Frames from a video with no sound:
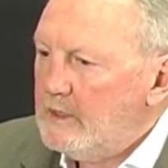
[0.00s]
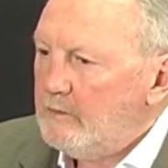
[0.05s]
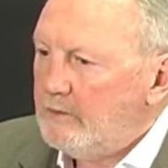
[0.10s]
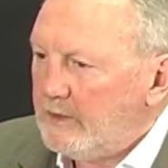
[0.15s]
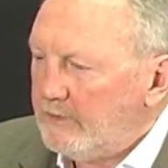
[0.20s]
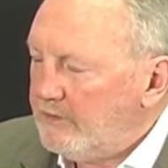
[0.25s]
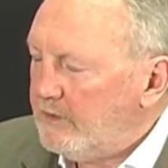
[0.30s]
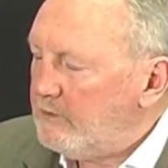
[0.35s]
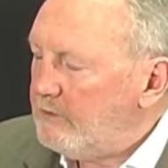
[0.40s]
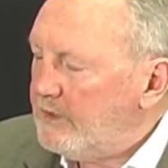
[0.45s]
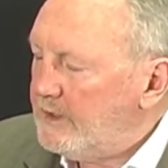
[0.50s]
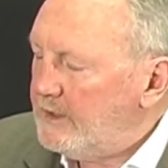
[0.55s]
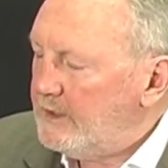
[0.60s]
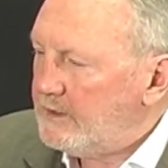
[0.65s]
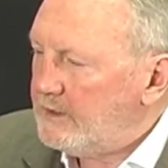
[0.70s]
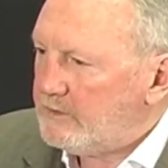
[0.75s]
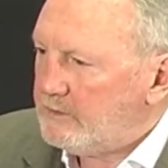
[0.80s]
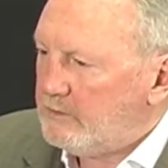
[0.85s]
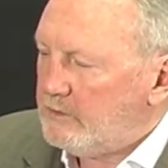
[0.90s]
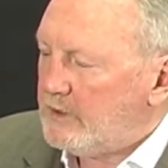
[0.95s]
But if you read
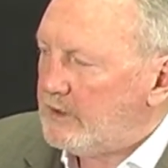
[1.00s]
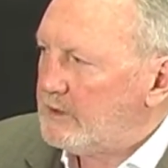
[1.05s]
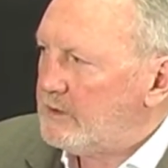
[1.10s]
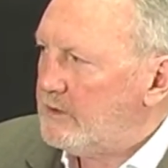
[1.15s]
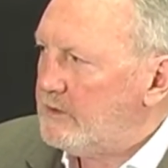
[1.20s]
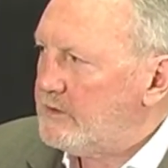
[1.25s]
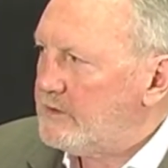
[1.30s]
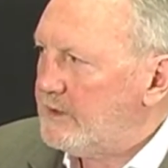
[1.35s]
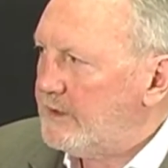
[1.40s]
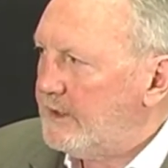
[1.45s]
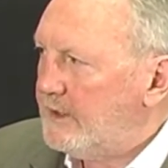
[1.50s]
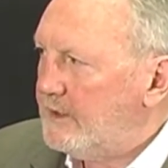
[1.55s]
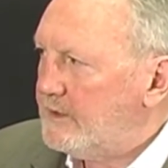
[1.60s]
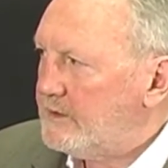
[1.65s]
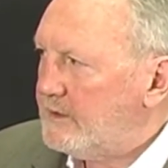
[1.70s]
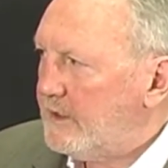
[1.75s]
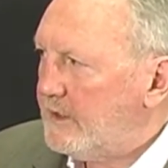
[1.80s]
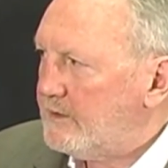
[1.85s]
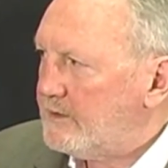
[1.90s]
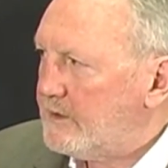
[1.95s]
his work closely, he
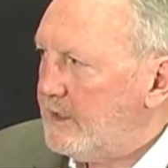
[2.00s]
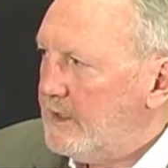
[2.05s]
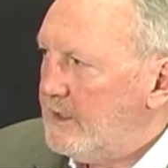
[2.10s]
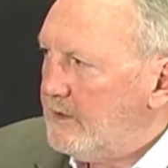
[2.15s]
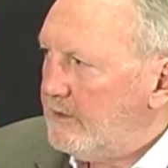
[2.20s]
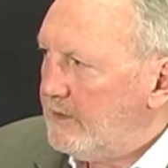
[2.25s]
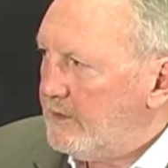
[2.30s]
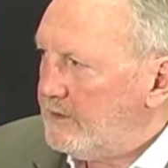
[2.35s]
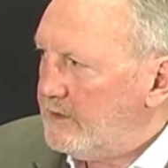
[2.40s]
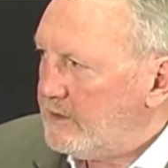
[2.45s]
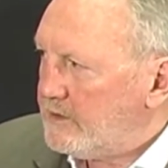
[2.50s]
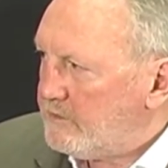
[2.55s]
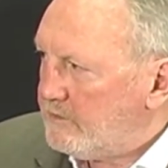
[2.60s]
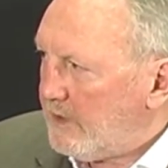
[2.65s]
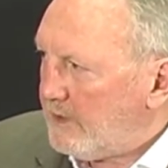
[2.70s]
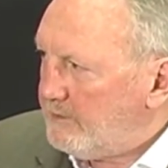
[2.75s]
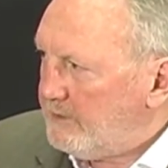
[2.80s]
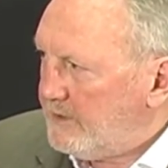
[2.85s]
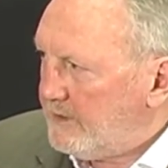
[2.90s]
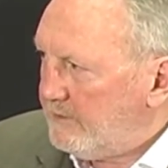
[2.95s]
says the
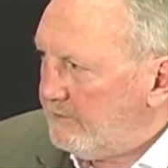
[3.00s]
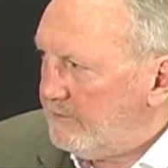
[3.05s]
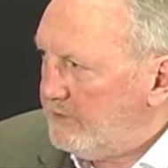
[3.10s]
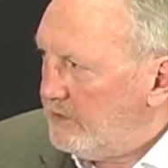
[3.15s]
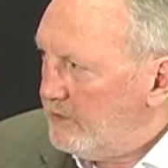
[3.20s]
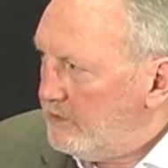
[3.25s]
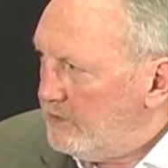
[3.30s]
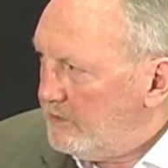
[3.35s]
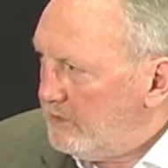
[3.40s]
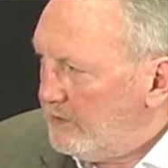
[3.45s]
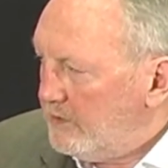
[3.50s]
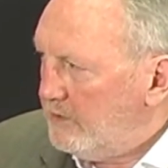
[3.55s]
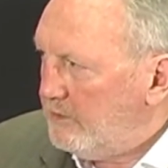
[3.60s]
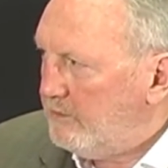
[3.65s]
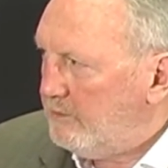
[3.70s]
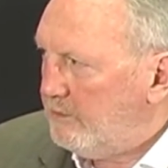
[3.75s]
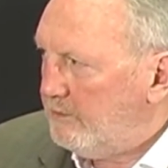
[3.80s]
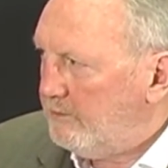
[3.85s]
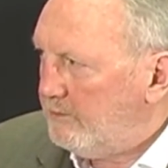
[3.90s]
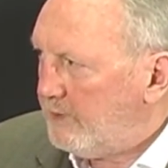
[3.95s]
disruptive
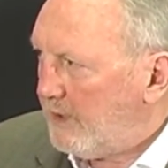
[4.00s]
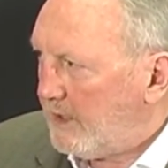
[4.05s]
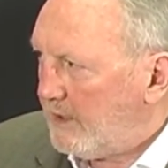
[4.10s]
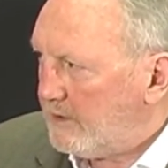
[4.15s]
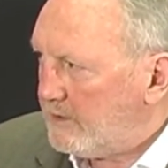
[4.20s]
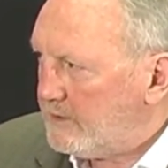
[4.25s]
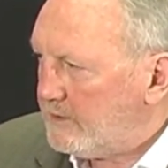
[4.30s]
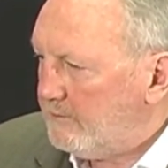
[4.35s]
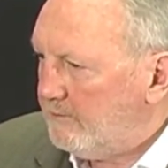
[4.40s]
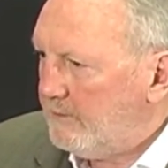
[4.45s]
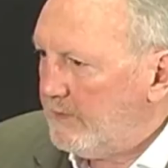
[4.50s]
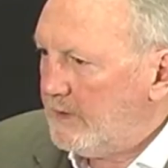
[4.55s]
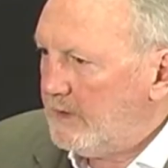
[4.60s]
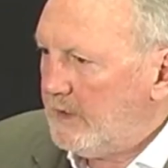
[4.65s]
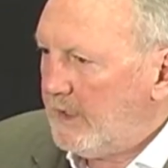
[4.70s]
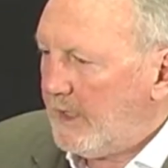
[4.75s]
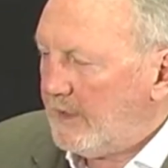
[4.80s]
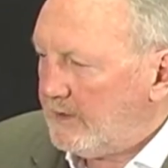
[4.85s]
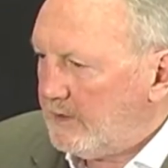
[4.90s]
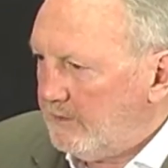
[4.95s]
new parts
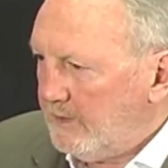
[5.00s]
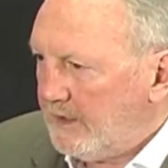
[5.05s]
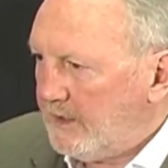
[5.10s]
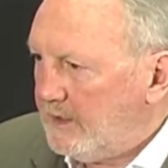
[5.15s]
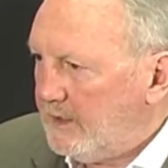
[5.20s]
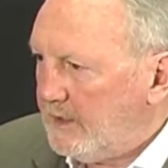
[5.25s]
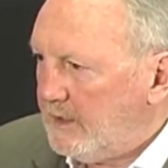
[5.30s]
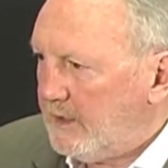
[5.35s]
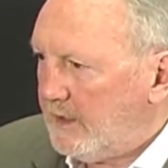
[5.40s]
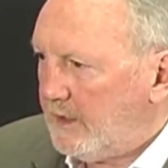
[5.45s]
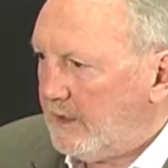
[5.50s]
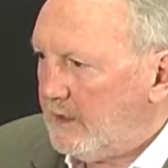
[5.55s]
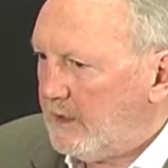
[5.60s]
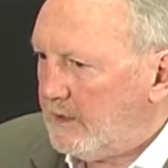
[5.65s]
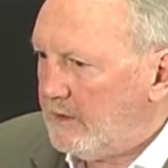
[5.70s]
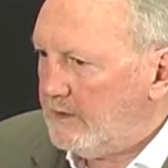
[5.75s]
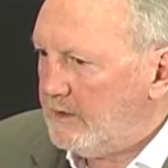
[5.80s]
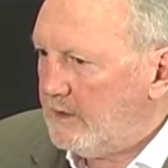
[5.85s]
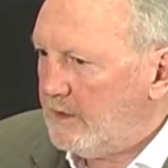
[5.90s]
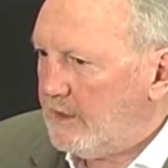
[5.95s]
at the beginning
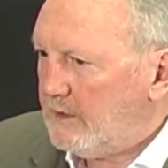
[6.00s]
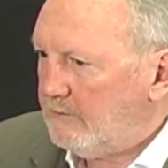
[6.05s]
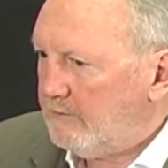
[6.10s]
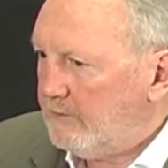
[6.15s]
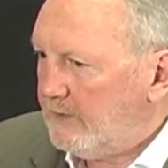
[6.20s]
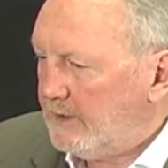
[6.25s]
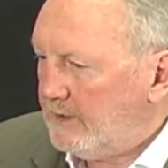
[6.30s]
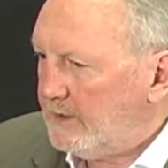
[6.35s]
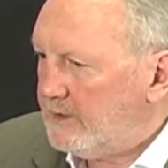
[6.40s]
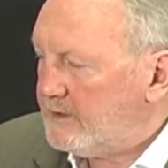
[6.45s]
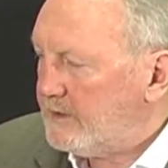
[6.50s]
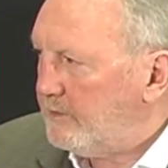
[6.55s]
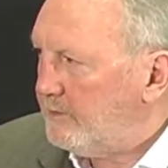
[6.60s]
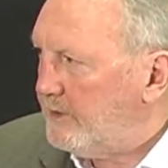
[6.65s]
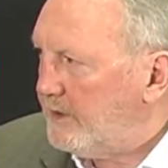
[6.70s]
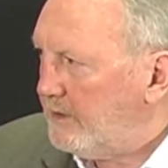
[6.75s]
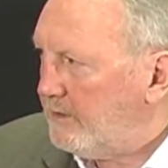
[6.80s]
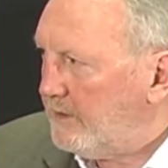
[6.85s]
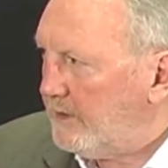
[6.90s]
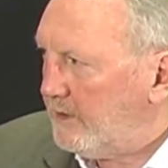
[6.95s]
are not really
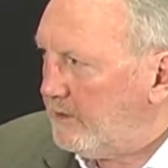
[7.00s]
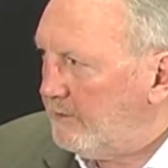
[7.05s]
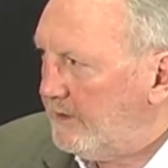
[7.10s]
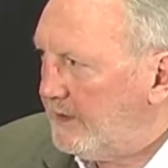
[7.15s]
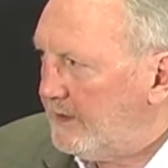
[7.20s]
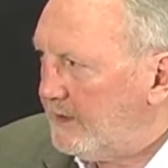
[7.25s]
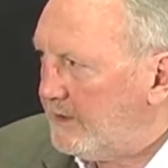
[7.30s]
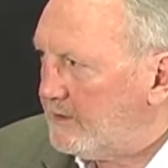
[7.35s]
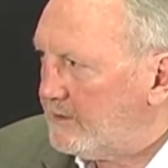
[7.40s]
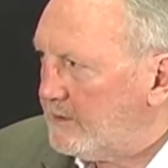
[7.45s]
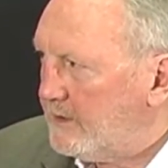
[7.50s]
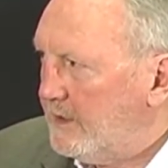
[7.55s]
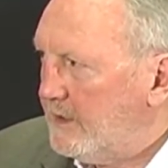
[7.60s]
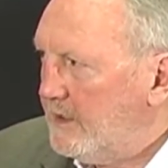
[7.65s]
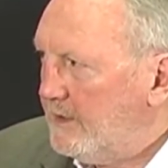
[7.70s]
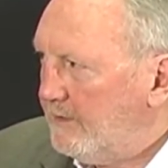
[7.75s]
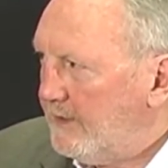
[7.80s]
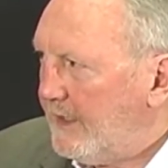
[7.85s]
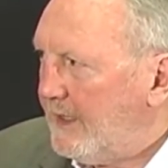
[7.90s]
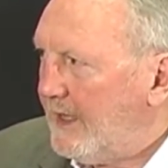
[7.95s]
superior because
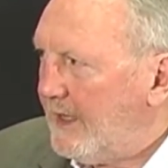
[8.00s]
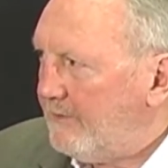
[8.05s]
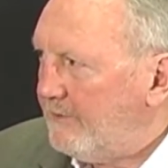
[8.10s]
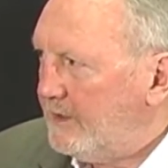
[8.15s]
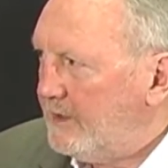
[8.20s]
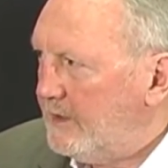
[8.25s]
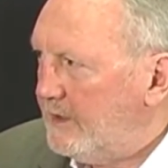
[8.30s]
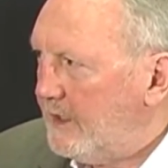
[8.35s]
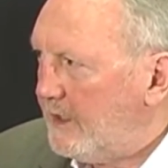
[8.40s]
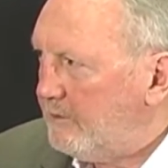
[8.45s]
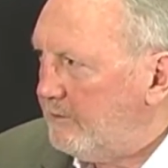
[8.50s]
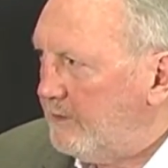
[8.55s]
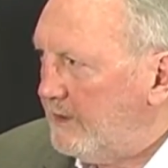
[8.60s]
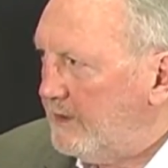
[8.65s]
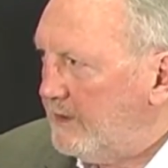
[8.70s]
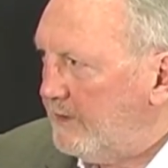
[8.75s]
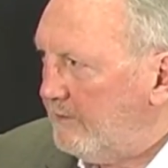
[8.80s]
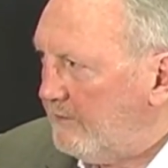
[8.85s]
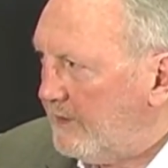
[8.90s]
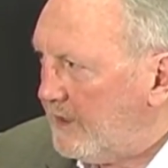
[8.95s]
they haven't yet
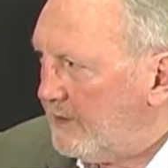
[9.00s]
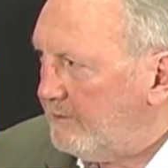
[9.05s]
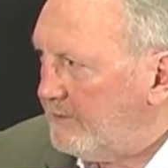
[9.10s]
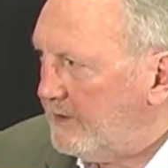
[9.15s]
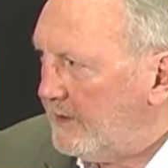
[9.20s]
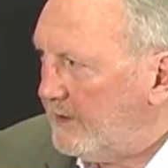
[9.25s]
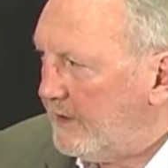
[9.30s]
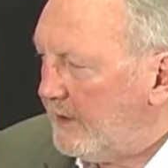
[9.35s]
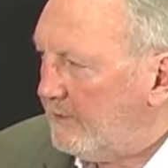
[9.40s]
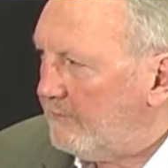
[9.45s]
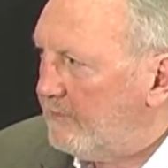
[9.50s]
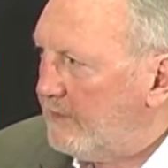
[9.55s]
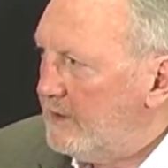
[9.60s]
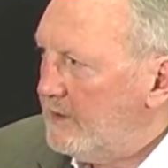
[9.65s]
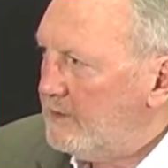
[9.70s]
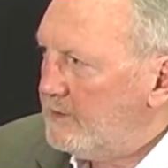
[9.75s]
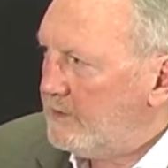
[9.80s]
been developed enough.